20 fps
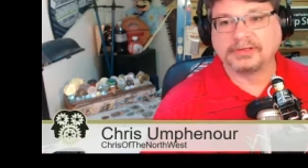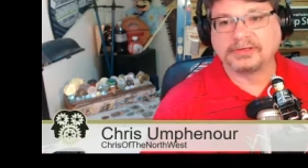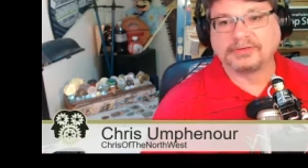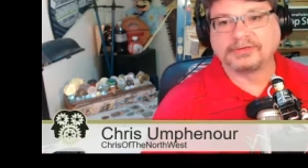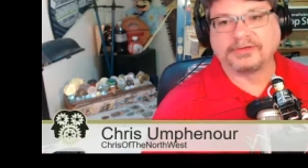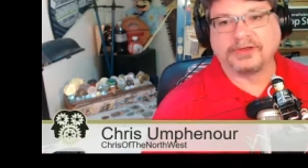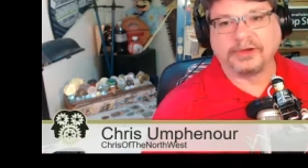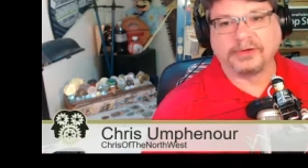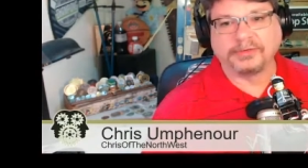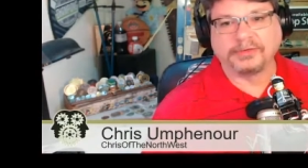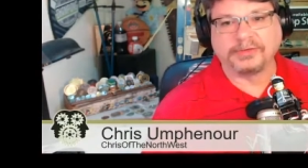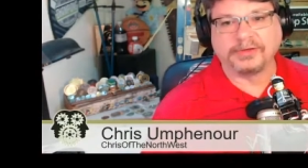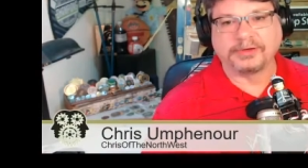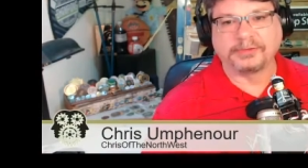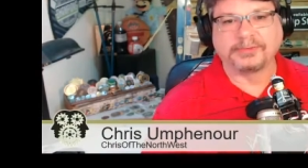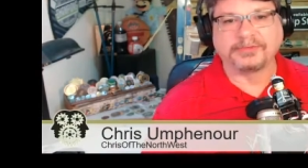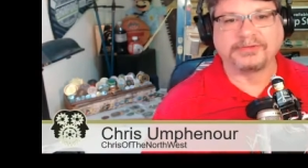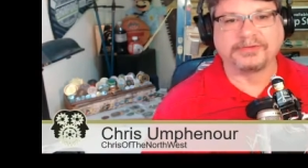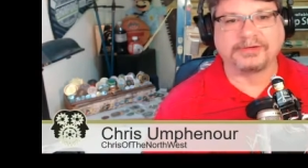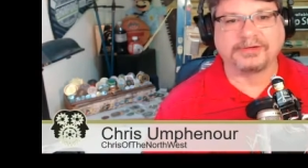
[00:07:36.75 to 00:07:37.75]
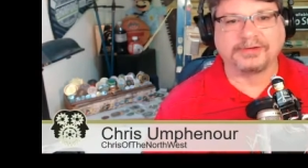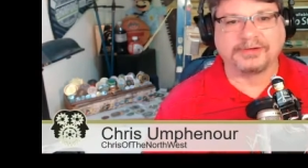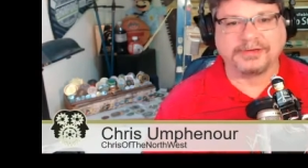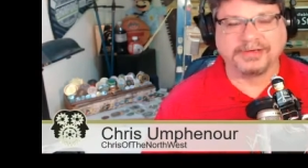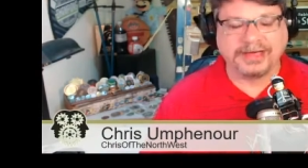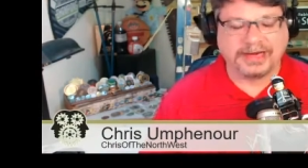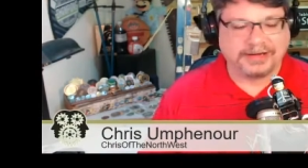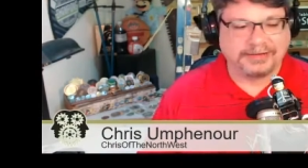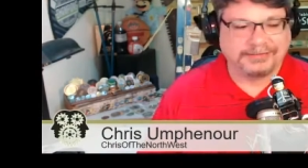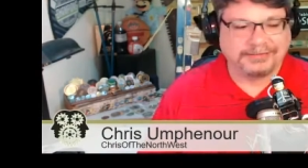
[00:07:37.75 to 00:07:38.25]
So there was
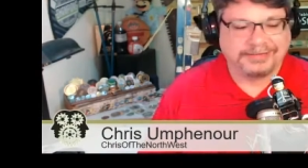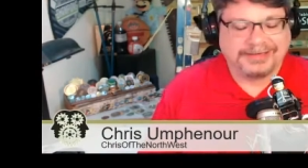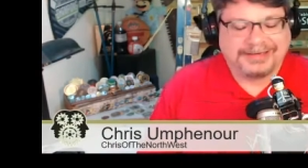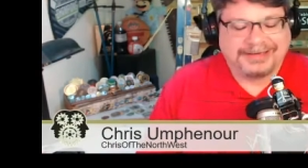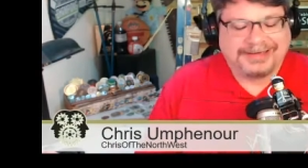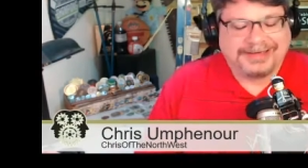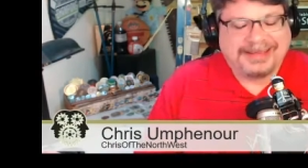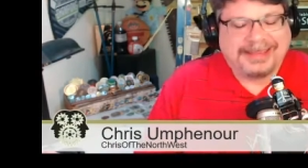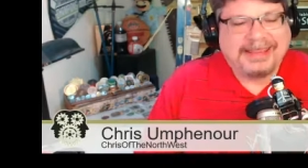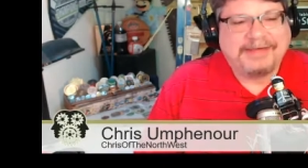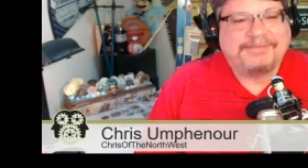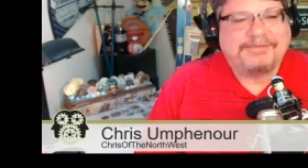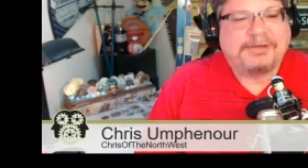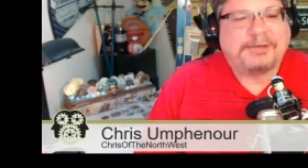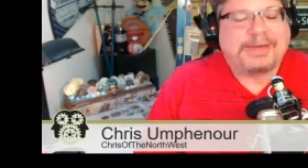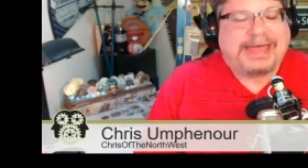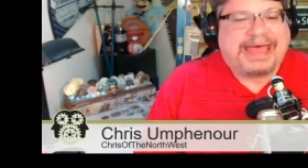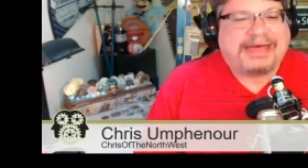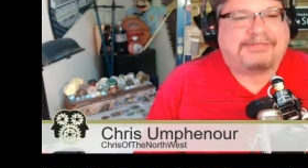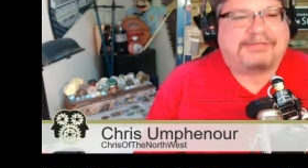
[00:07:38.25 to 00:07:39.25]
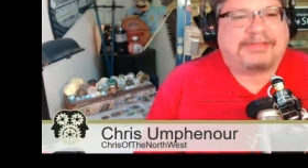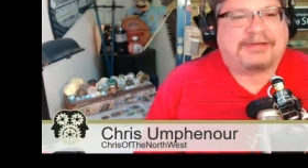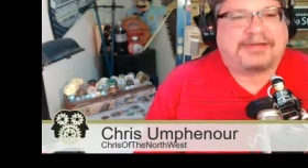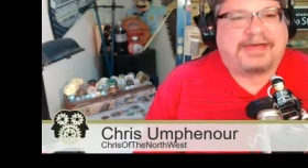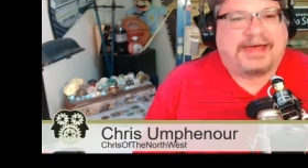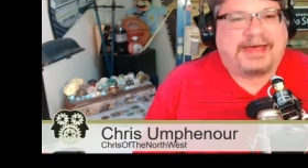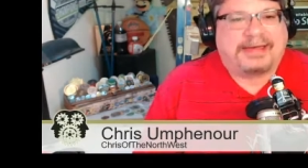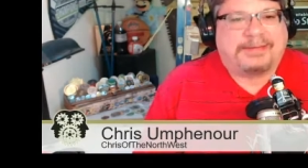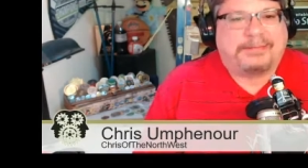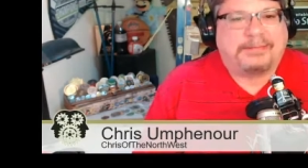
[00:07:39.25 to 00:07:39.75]
if you have the
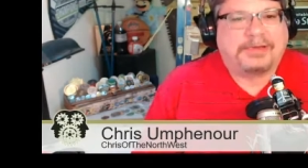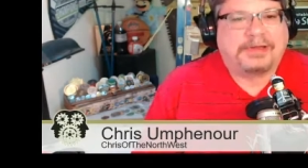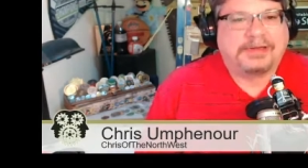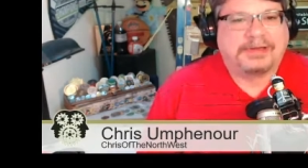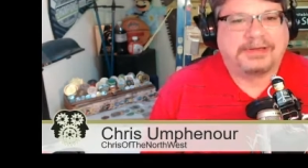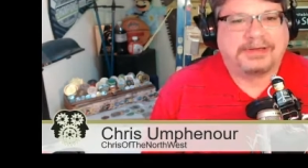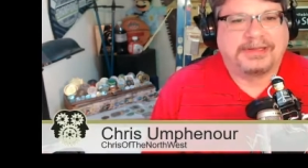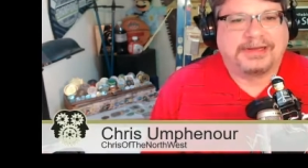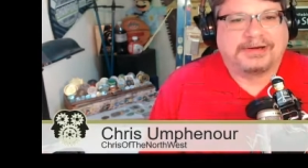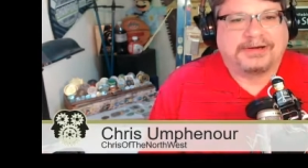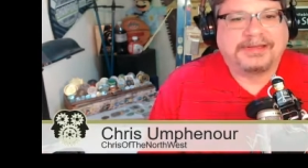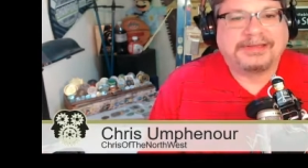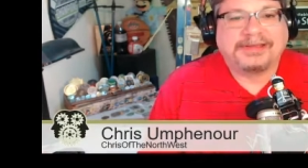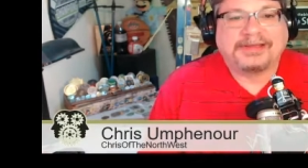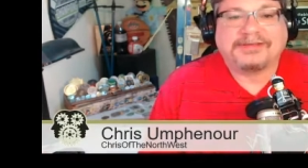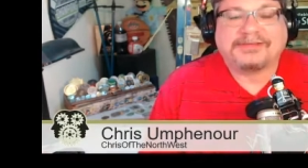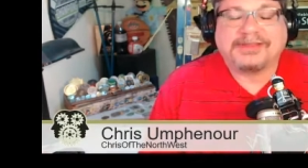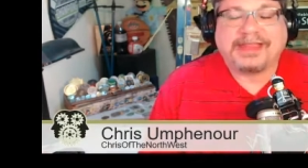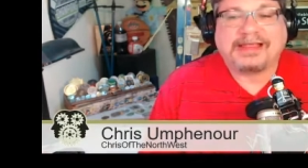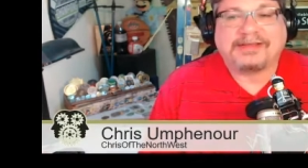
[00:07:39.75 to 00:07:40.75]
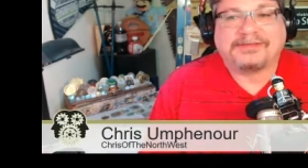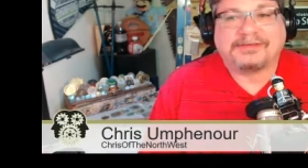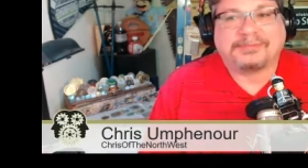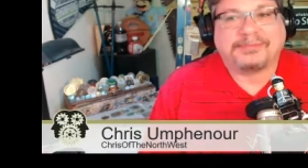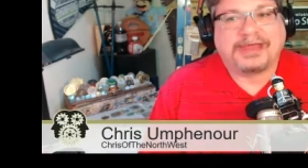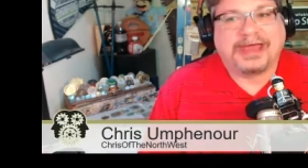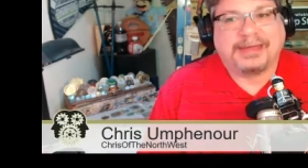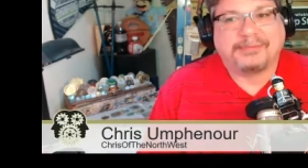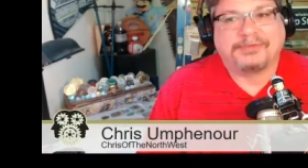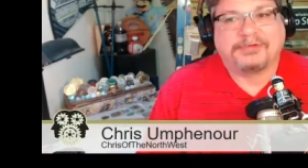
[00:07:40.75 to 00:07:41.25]
time, it does take some
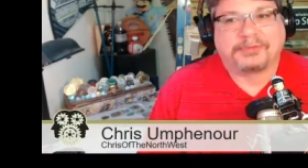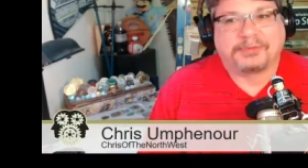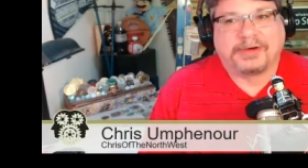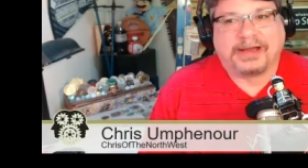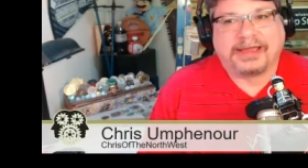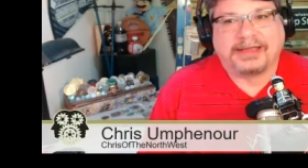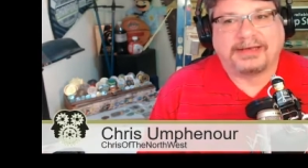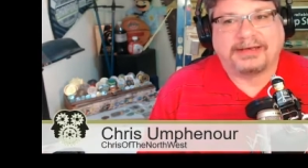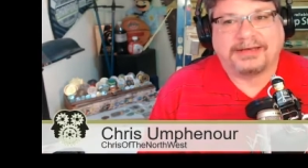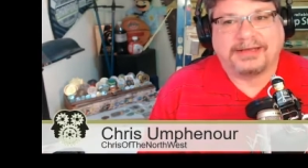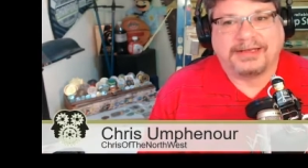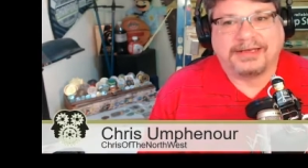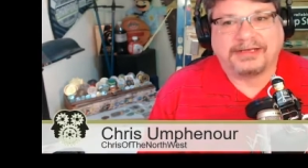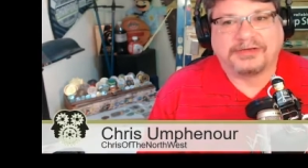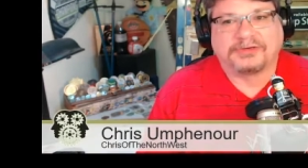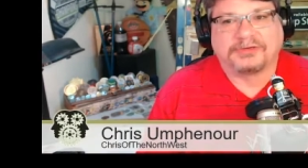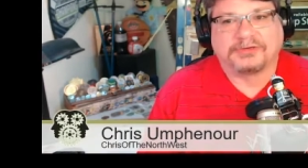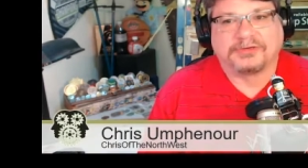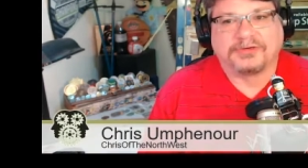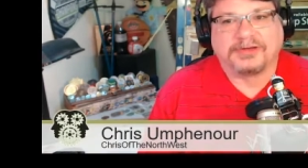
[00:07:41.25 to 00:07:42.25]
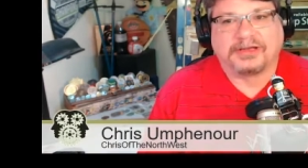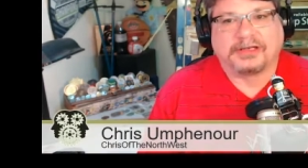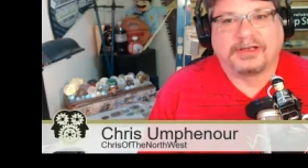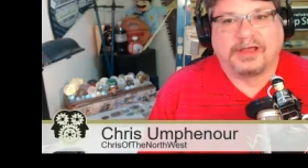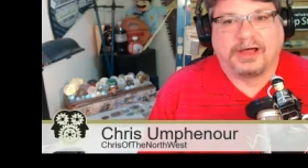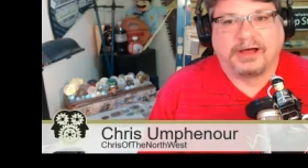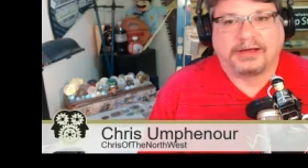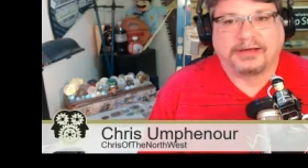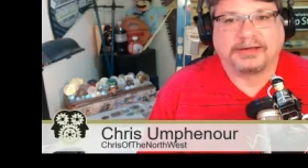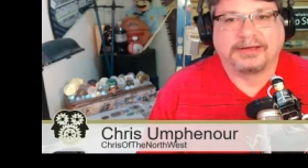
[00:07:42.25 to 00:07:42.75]
time to write an interesting
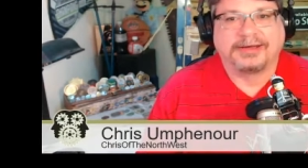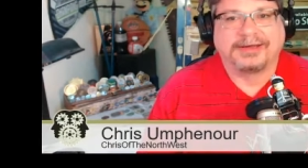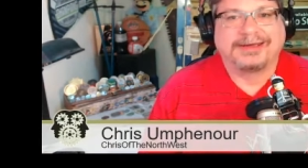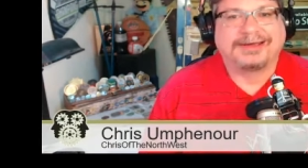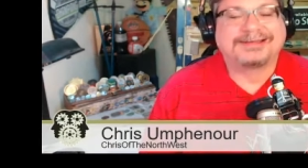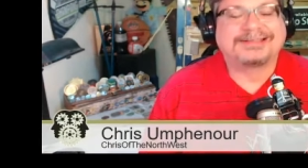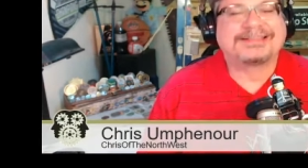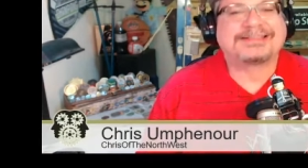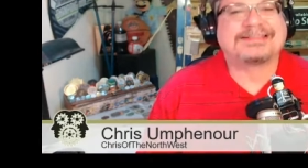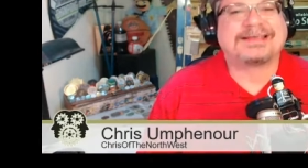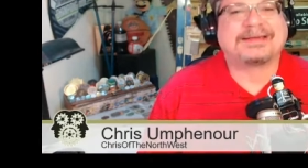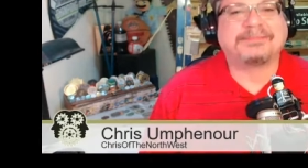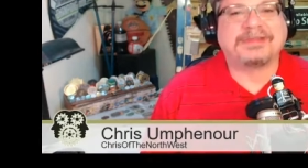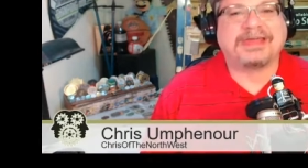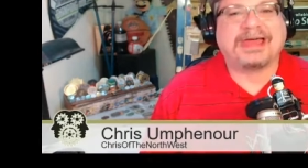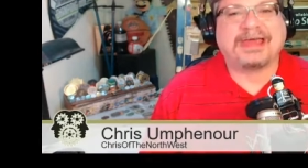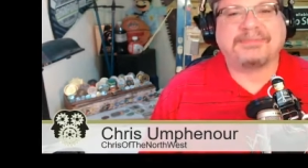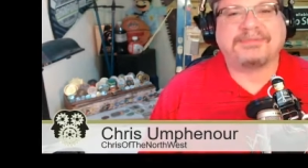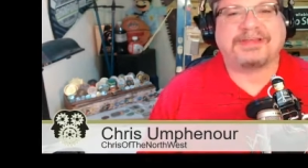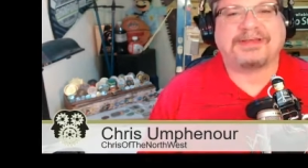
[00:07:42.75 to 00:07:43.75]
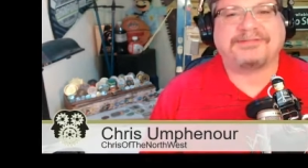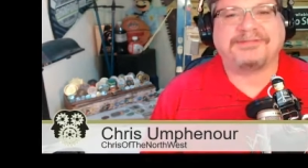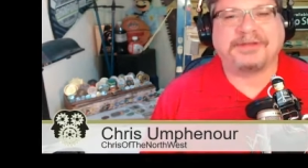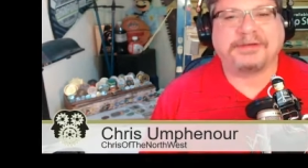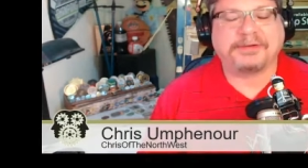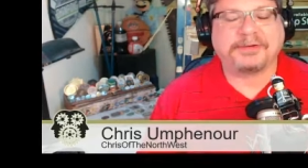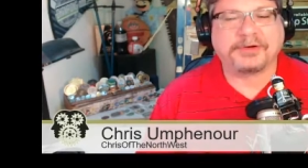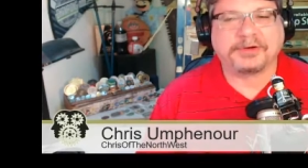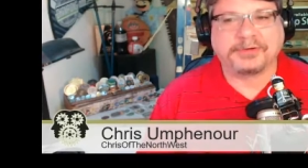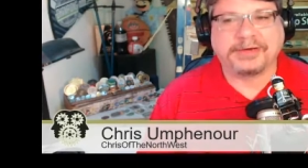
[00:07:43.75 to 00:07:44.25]
log. Sometimes I
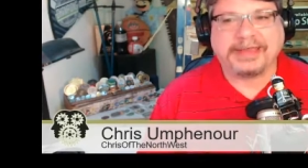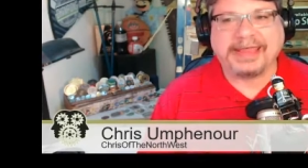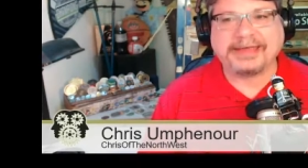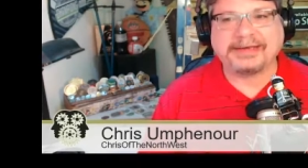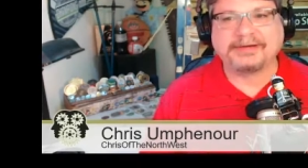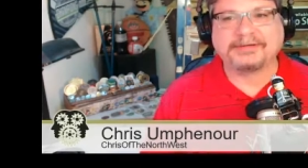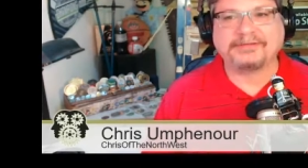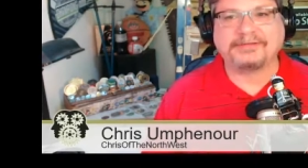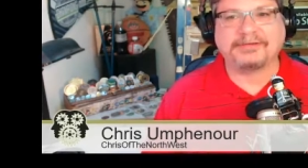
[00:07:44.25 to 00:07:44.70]
feel creative